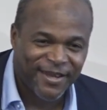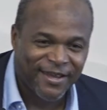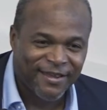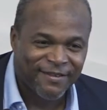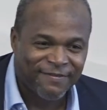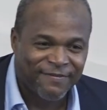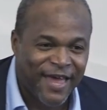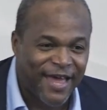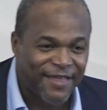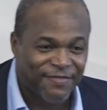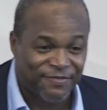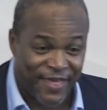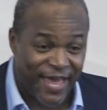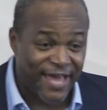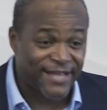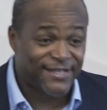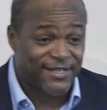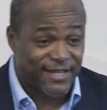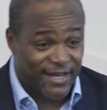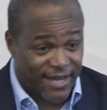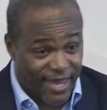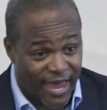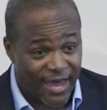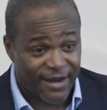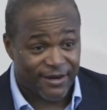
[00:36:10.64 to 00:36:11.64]
That's
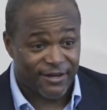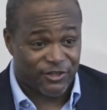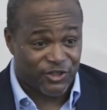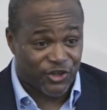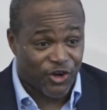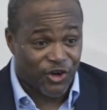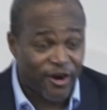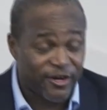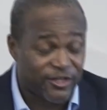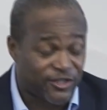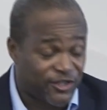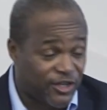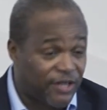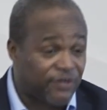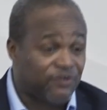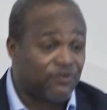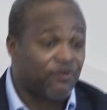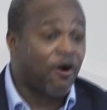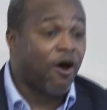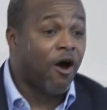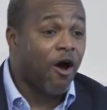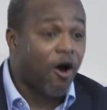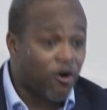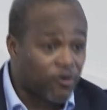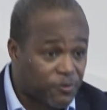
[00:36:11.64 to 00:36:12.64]
the kind of church that
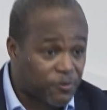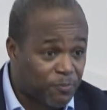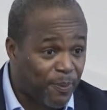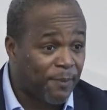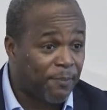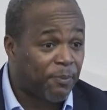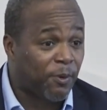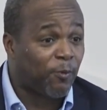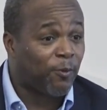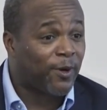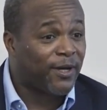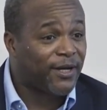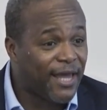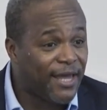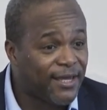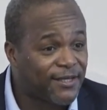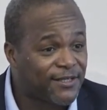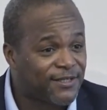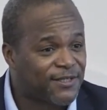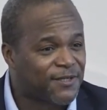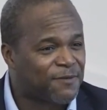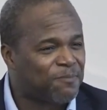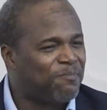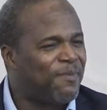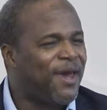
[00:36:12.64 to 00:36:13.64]
draws people when they
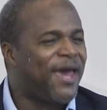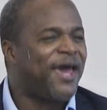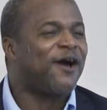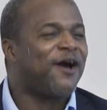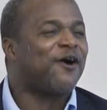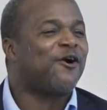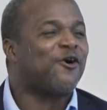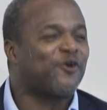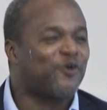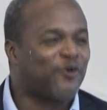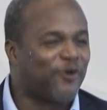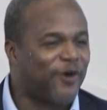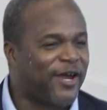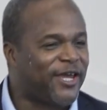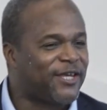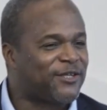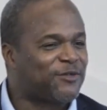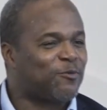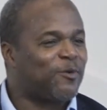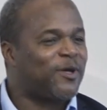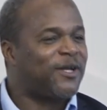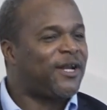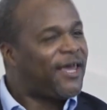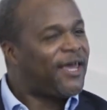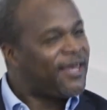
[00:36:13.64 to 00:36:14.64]
smell grace,
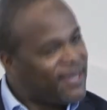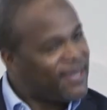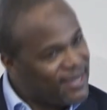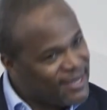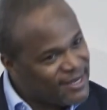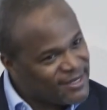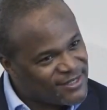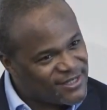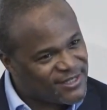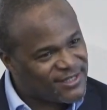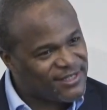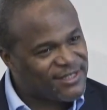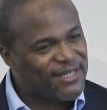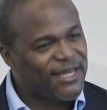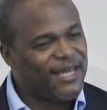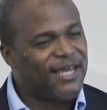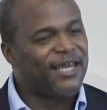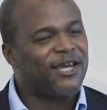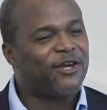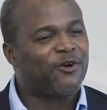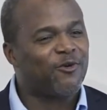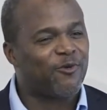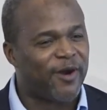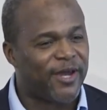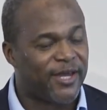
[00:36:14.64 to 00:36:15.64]
when they see
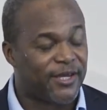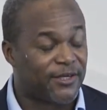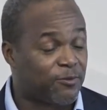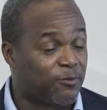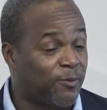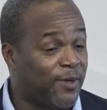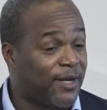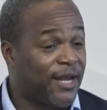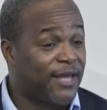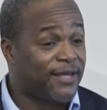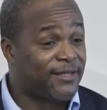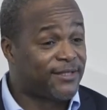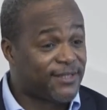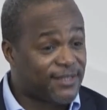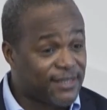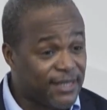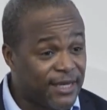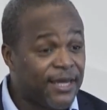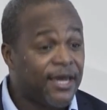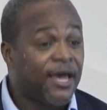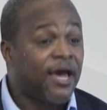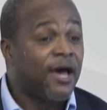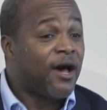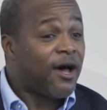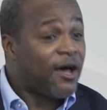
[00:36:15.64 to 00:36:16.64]
grace, when they
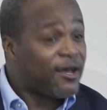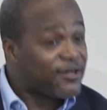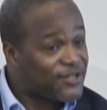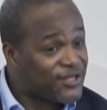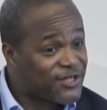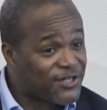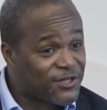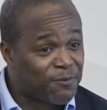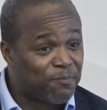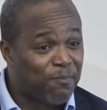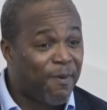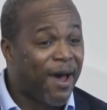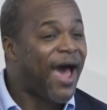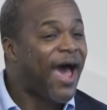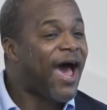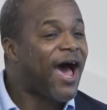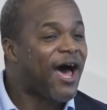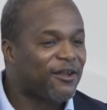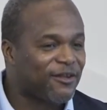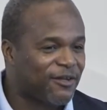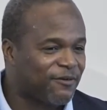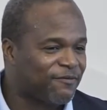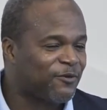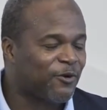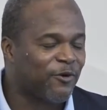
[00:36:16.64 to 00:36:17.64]
see a
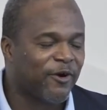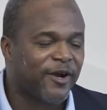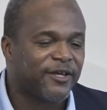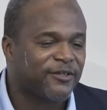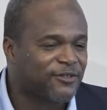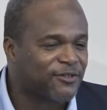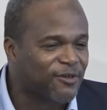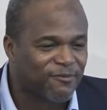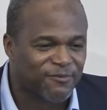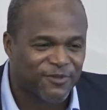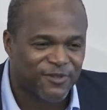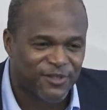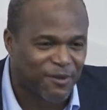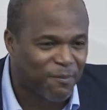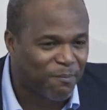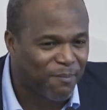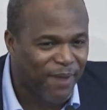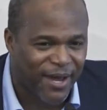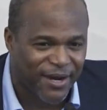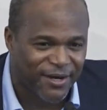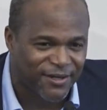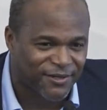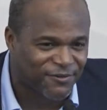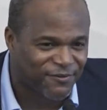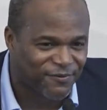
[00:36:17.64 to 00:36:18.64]
smile of grace on
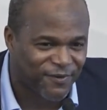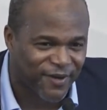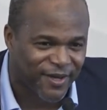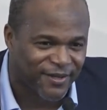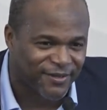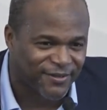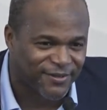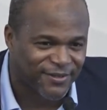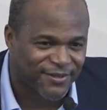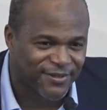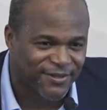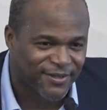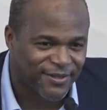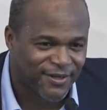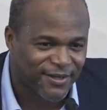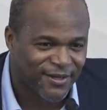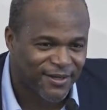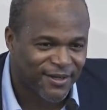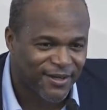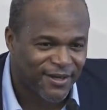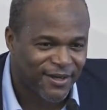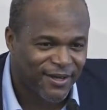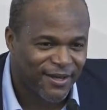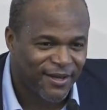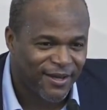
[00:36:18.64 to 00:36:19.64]
somebody's face.
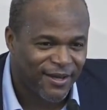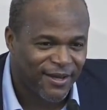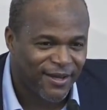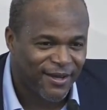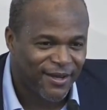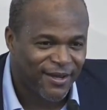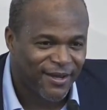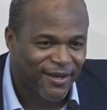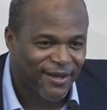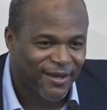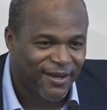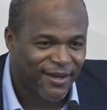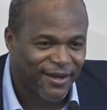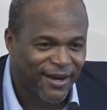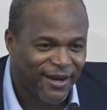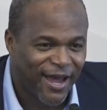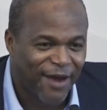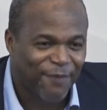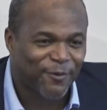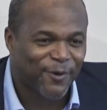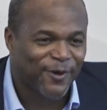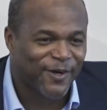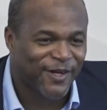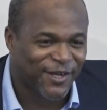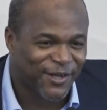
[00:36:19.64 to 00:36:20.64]
I
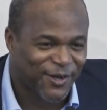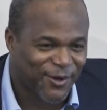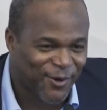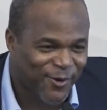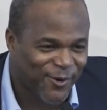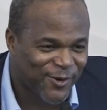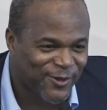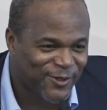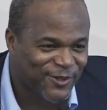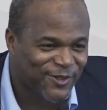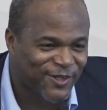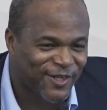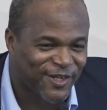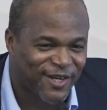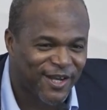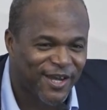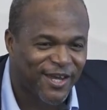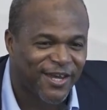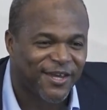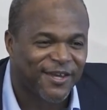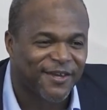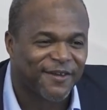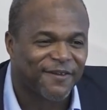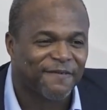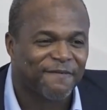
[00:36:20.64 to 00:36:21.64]
want to encourage you
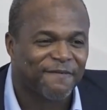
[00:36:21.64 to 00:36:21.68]
today